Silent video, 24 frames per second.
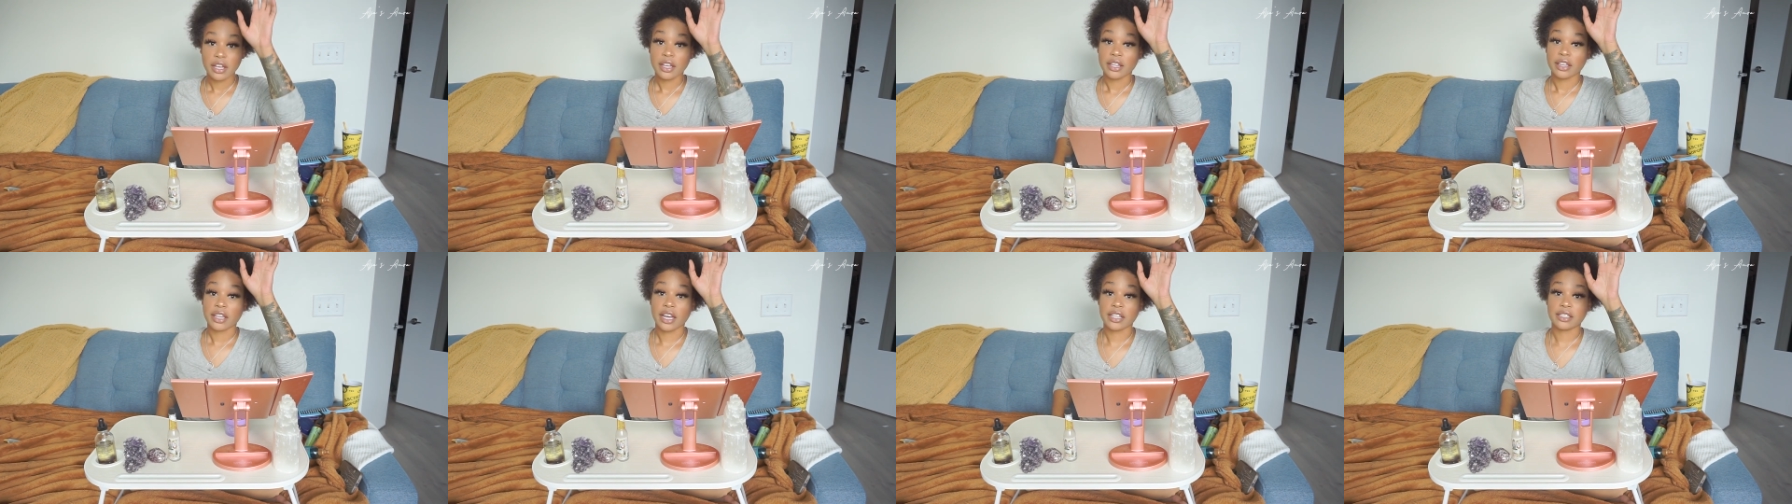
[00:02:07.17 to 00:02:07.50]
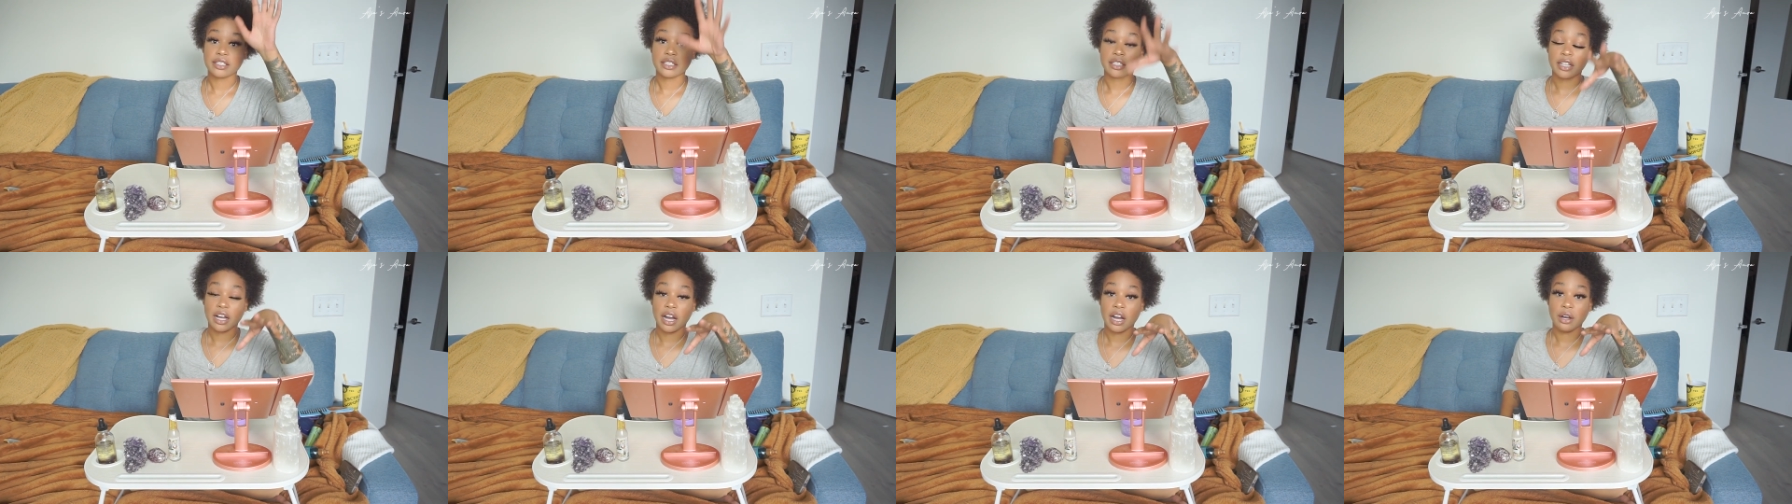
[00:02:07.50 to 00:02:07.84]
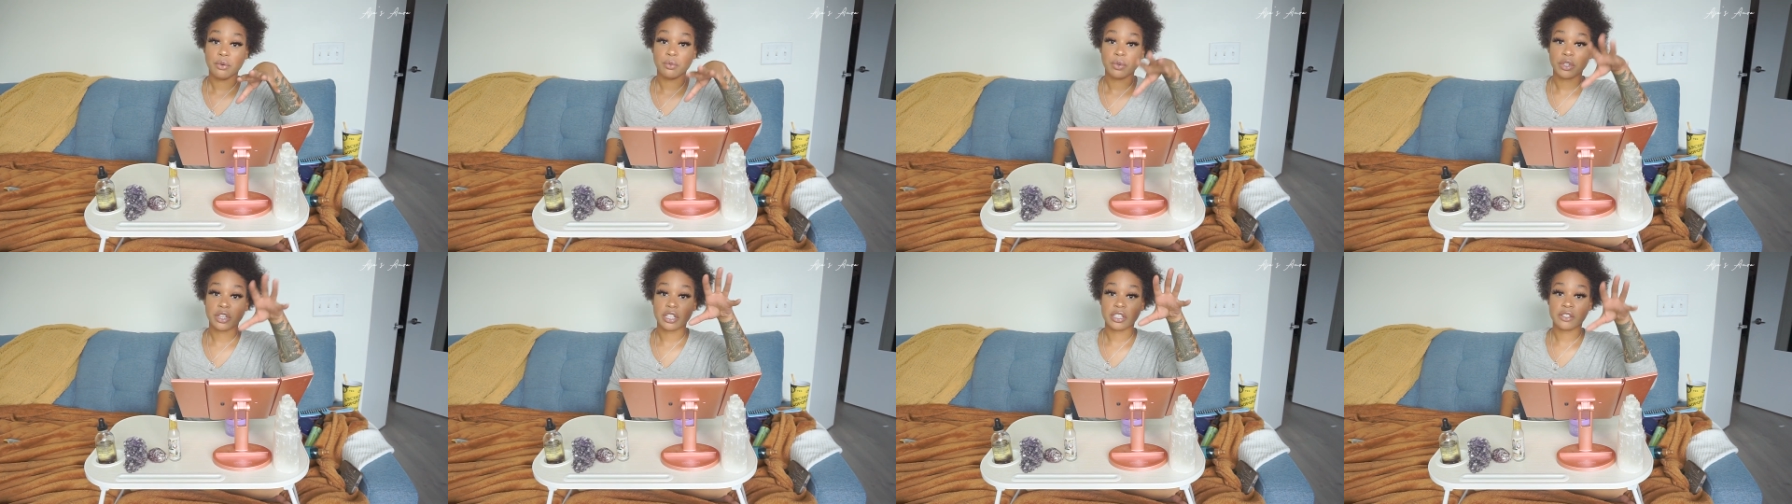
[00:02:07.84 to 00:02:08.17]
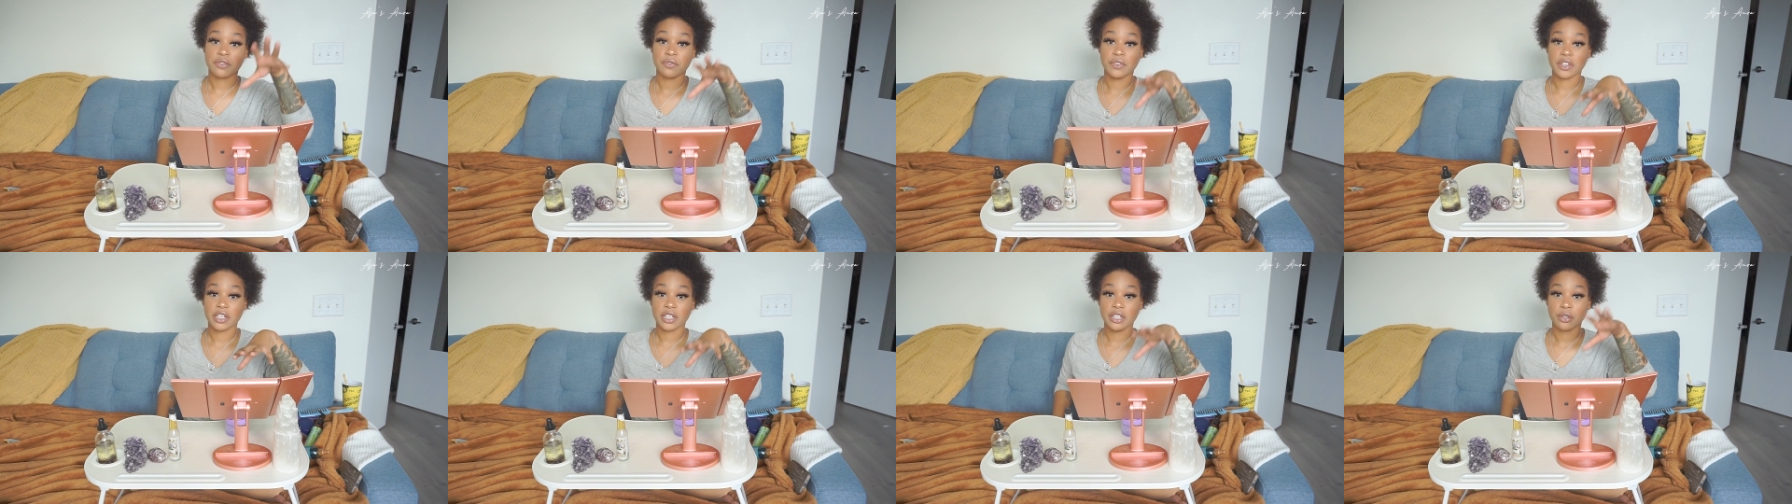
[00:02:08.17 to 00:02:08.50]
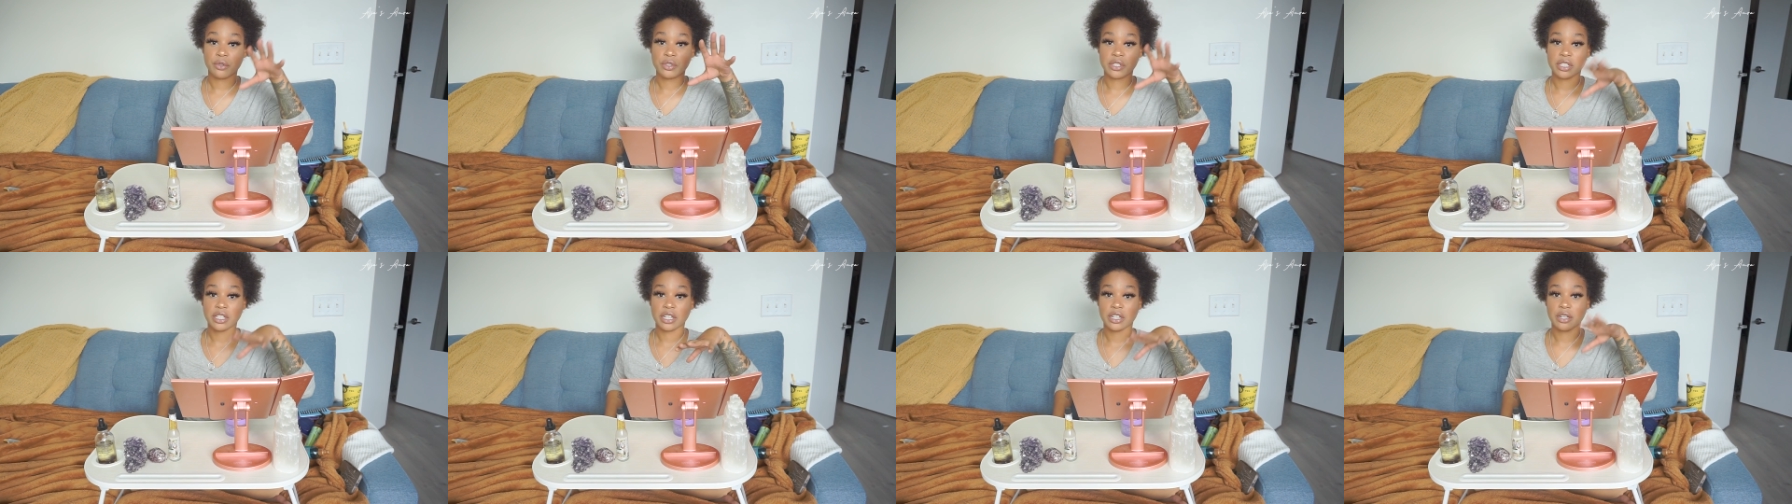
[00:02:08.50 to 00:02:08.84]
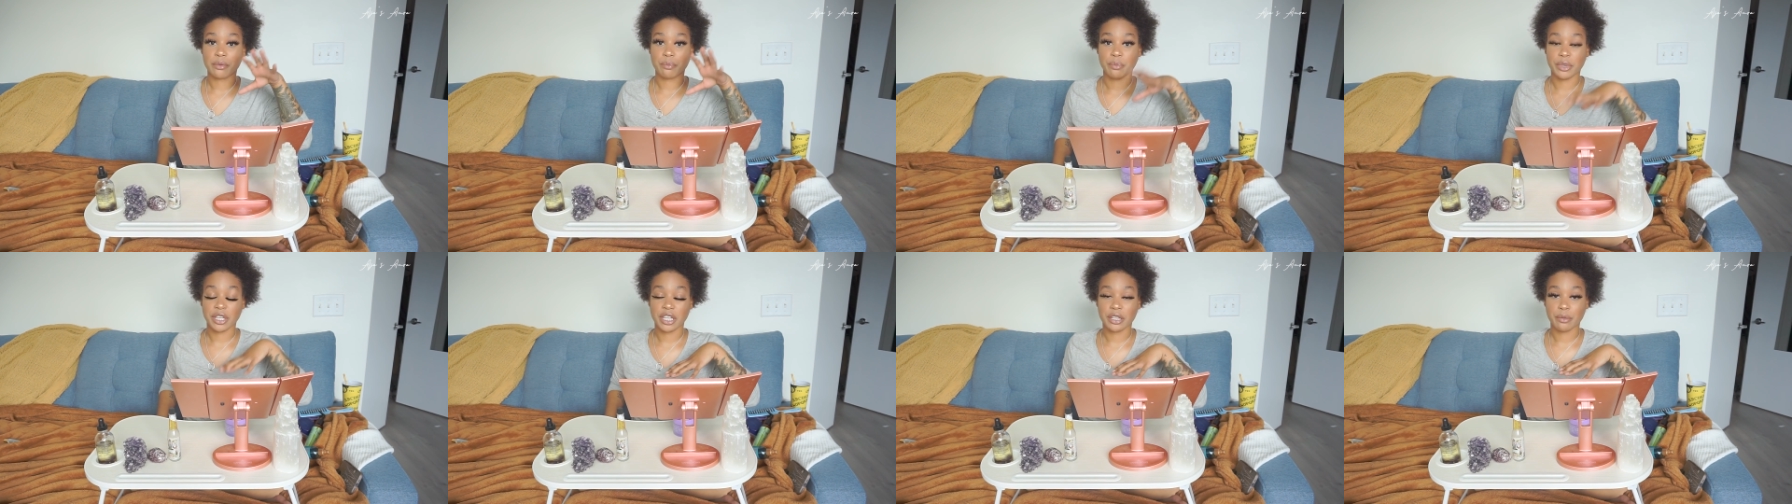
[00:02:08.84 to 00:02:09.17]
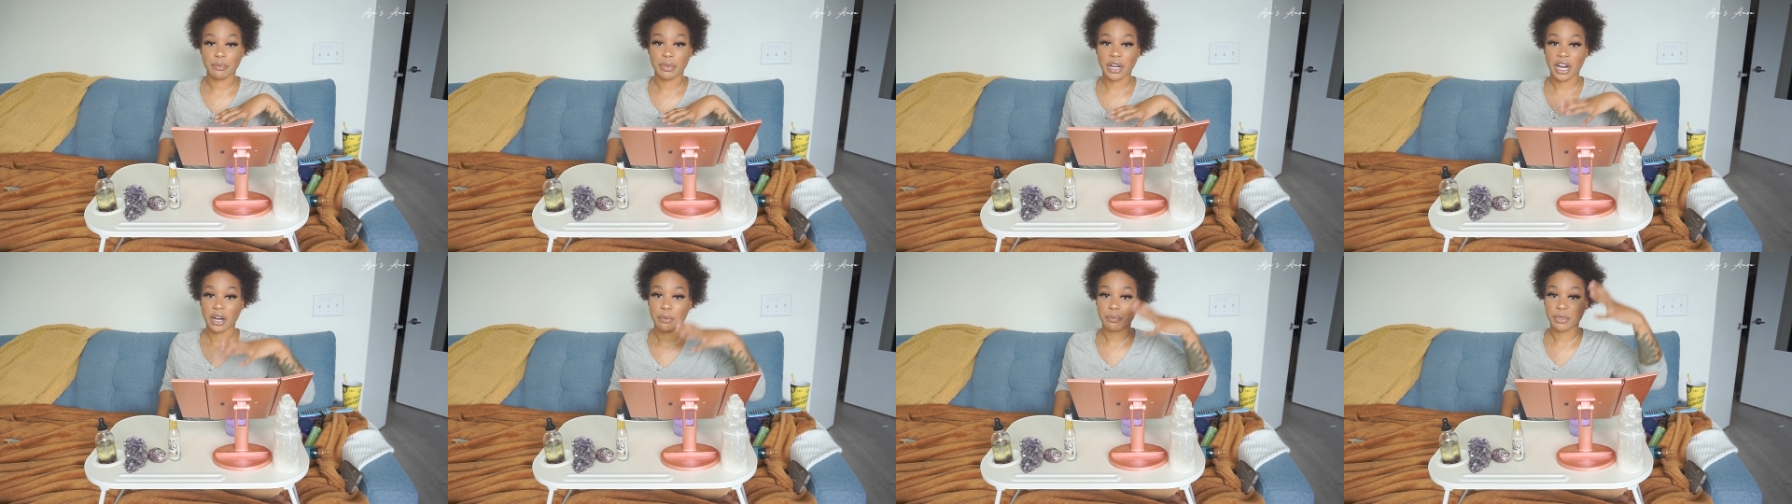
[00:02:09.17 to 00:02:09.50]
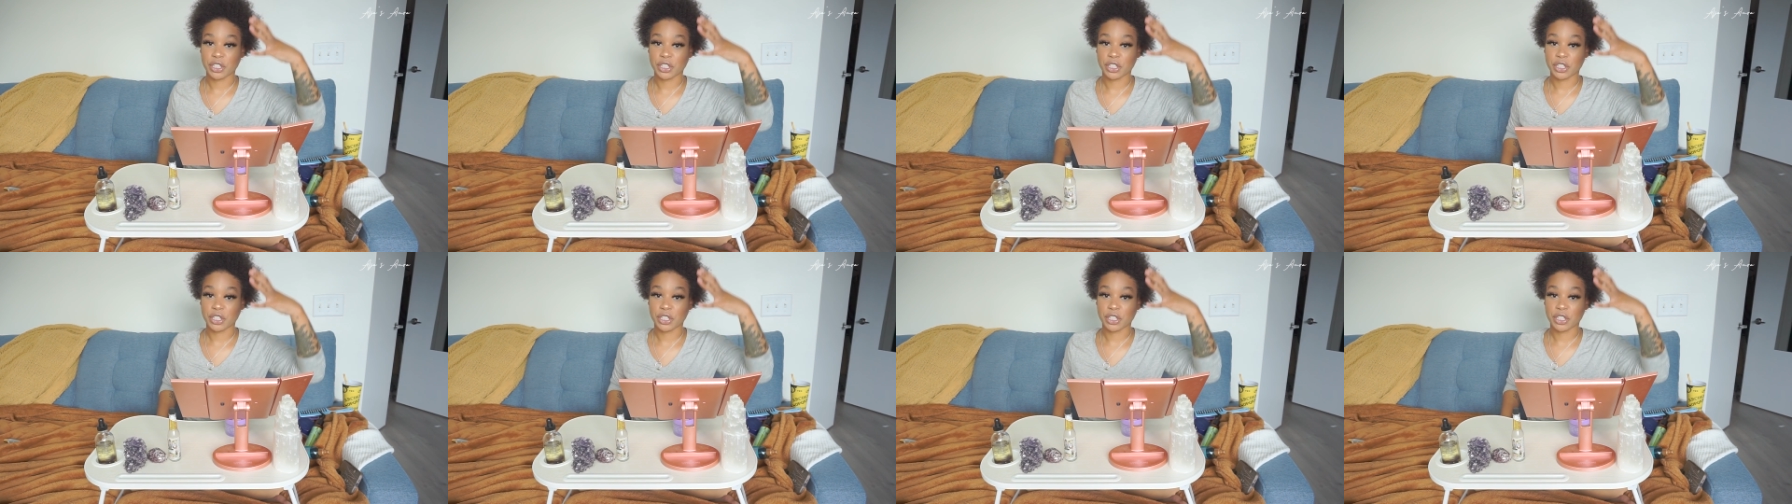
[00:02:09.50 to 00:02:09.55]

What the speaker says: That's not what this video is gonna be about,